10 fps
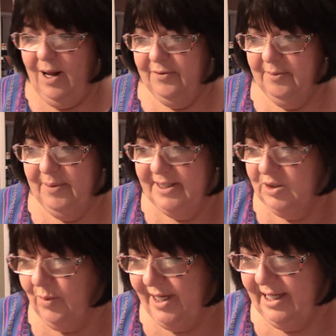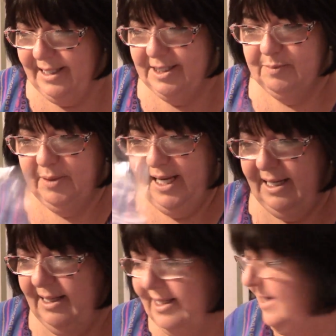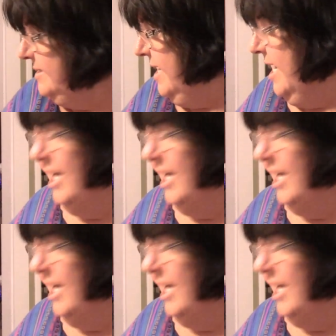out the best way to explain things.